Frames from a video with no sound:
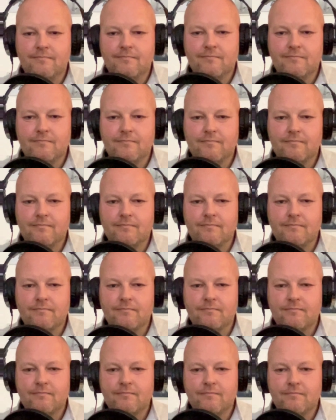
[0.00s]

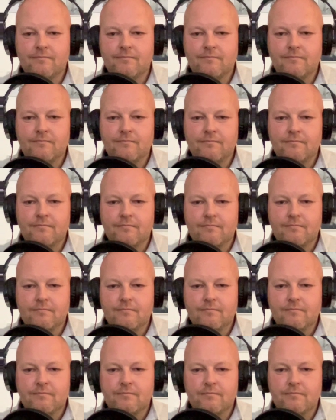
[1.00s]

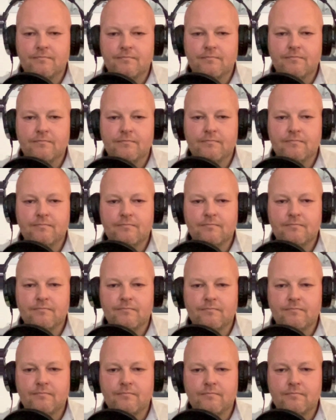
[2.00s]

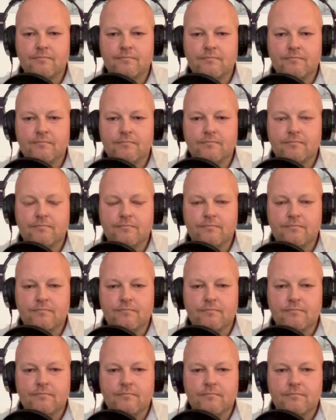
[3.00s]

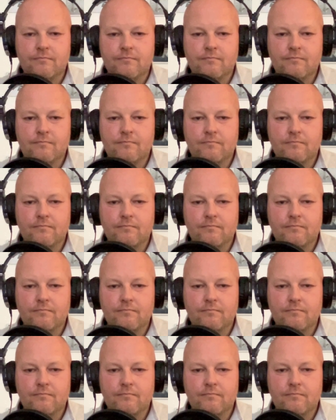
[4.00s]
This person isn't speaking.